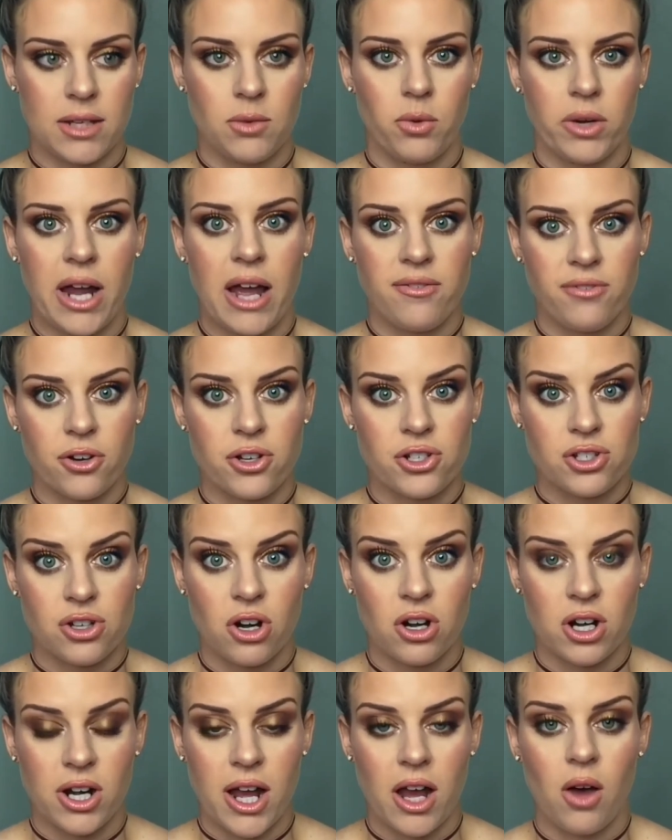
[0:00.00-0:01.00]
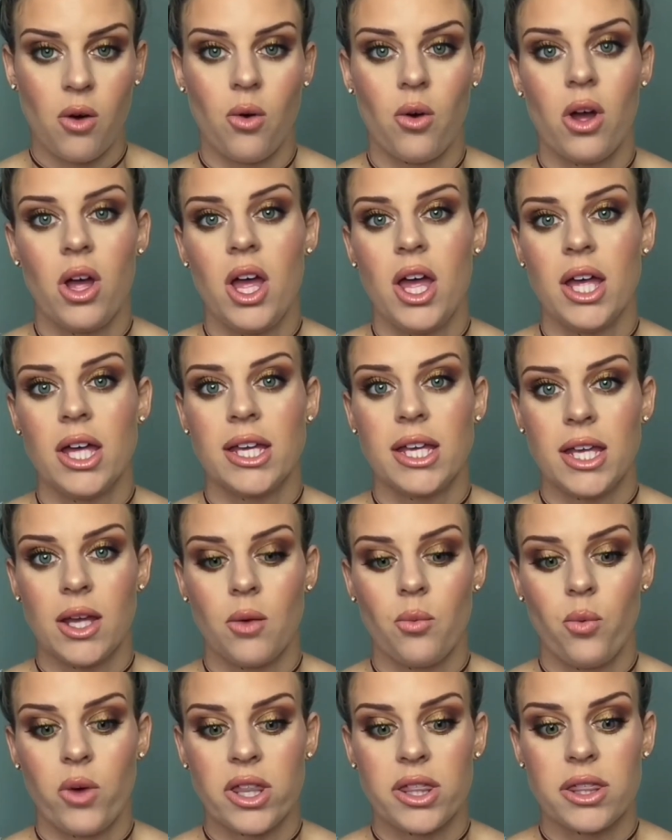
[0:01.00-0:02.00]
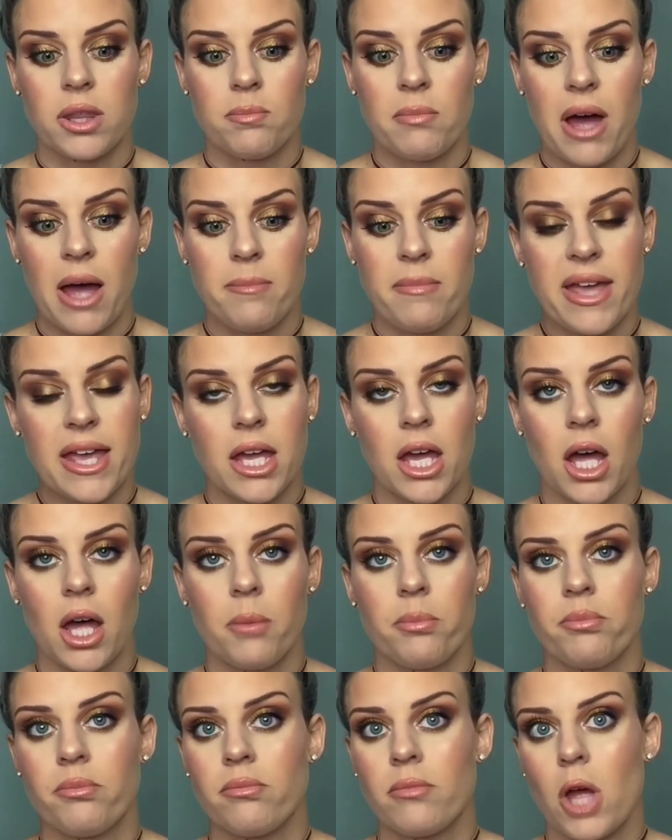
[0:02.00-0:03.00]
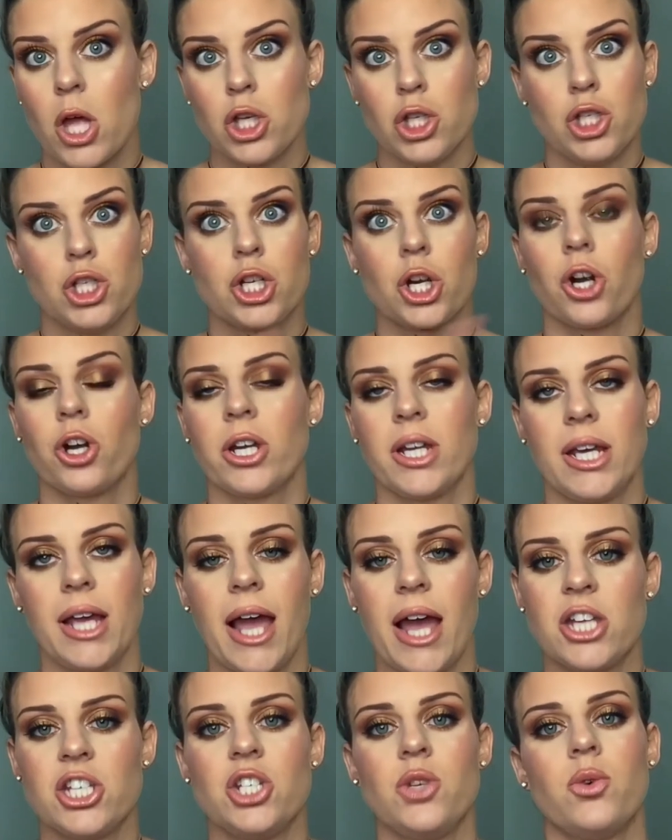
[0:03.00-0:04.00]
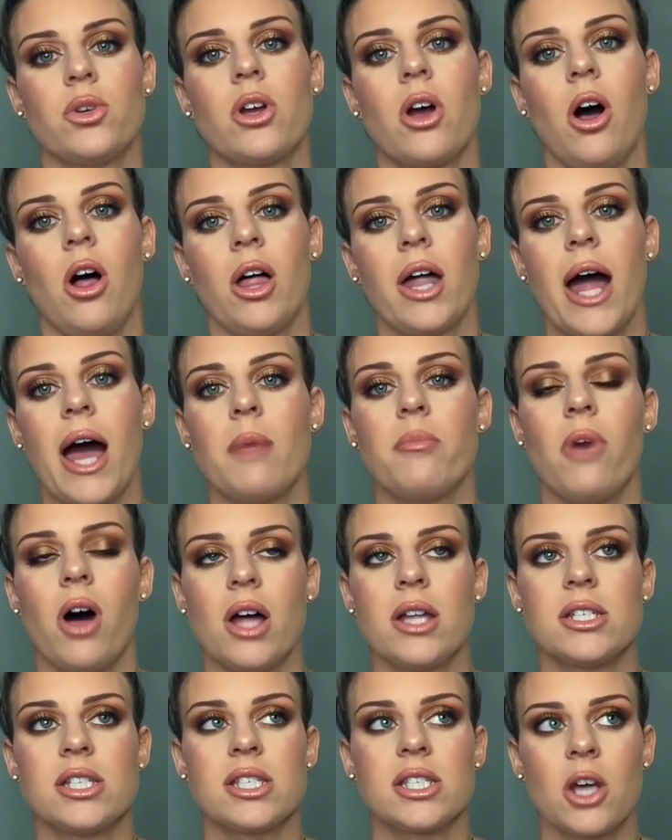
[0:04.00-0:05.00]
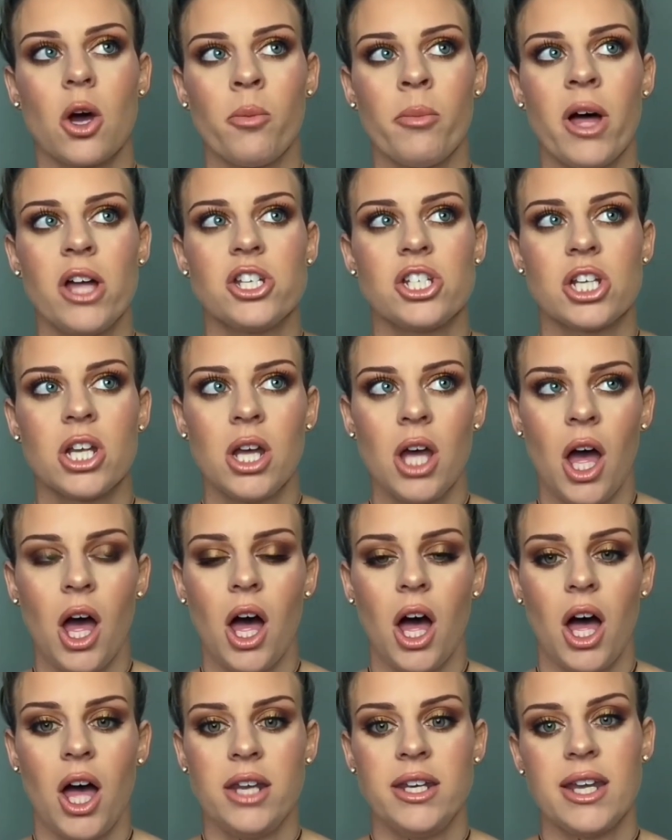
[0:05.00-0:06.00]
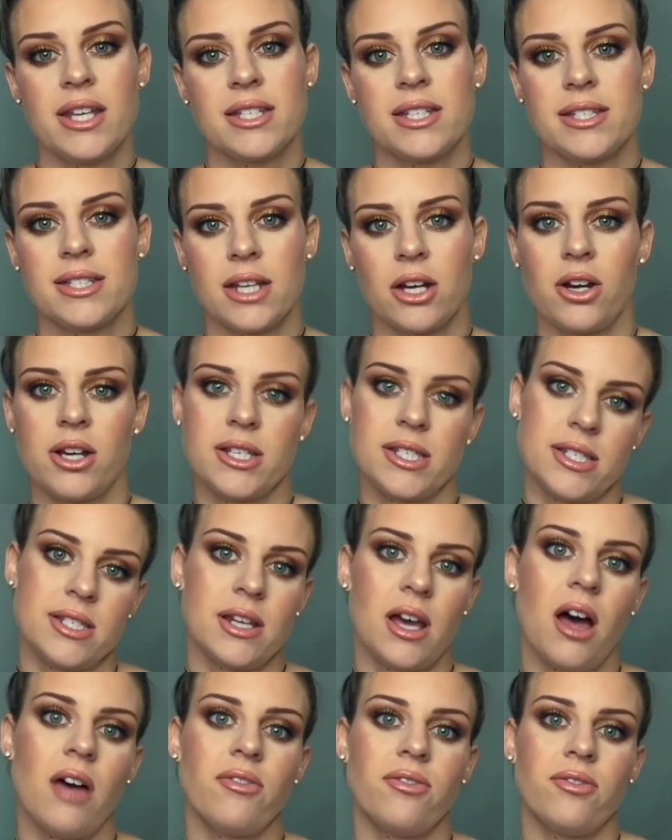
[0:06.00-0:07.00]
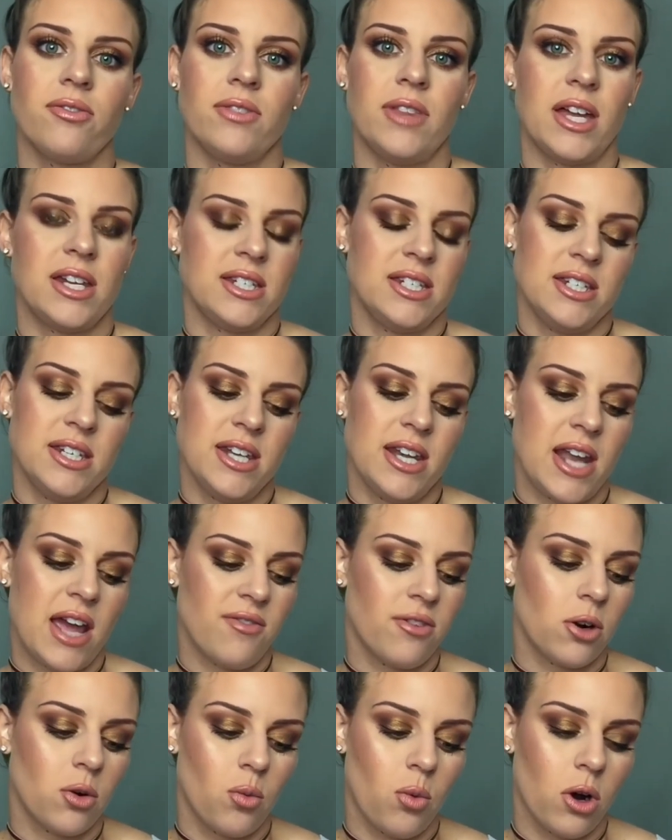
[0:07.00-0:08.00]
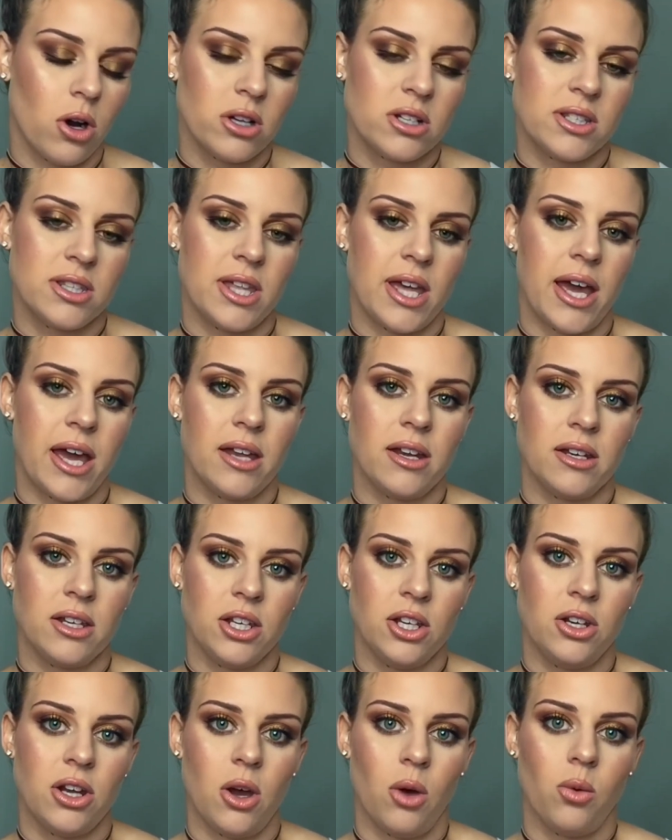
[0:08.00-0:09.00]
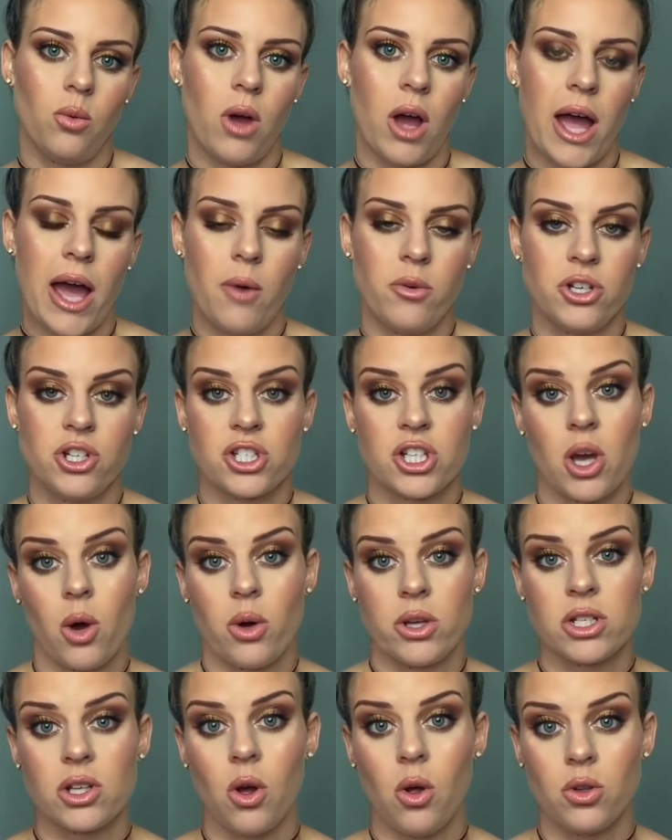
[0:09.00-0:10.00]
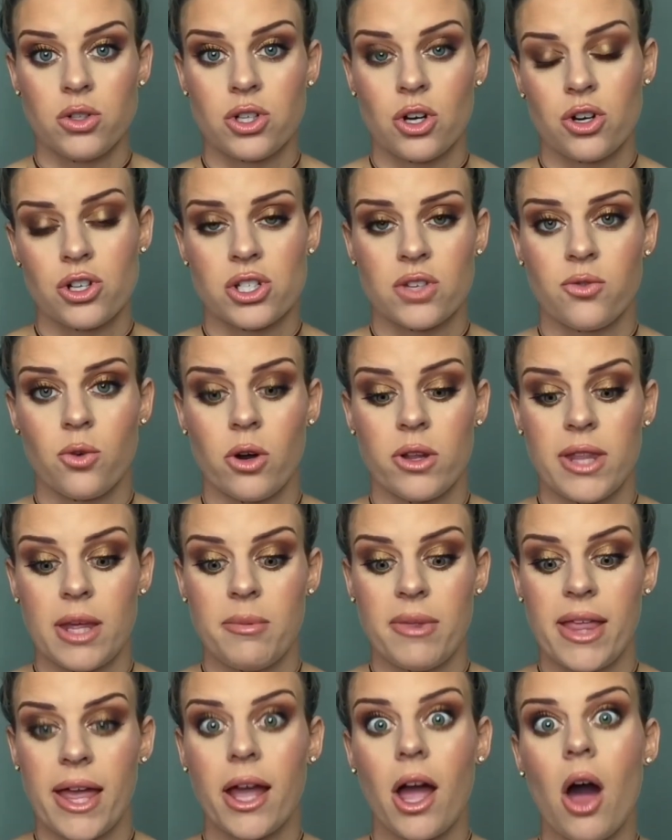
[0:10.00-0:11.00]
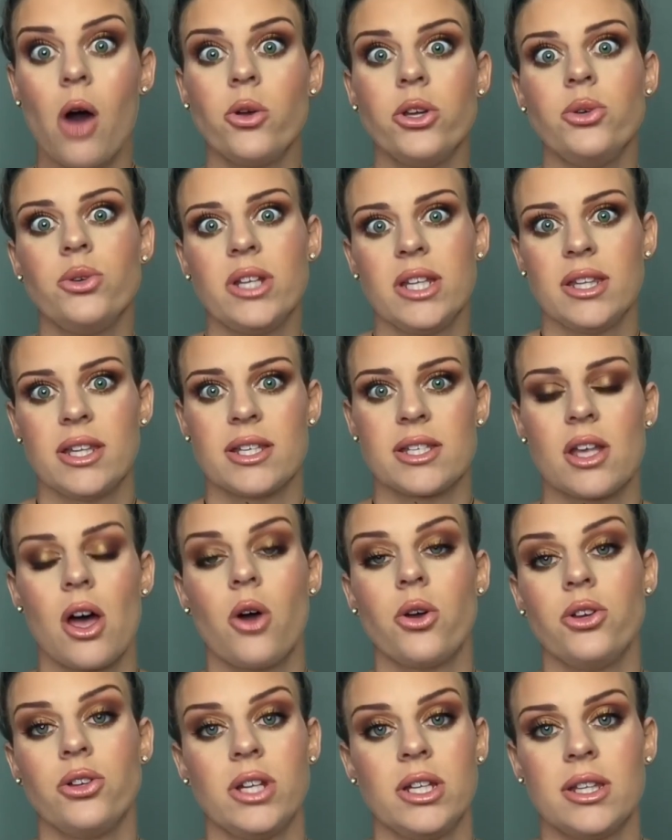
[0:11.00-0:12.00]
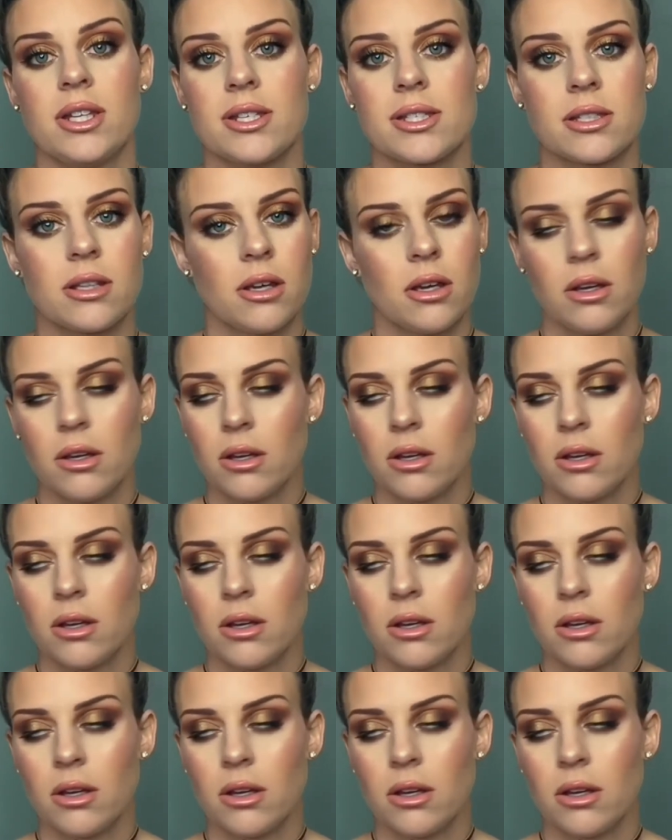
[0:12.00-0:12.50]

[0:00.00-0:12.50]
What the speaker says: When I first started out with my makeup journey, as you would call it, I bought so much unnecessary stuff that never worked, that, you know, I would just go into Ulta or Sephora and they'd be like, oh, you need this. Oh, you need this.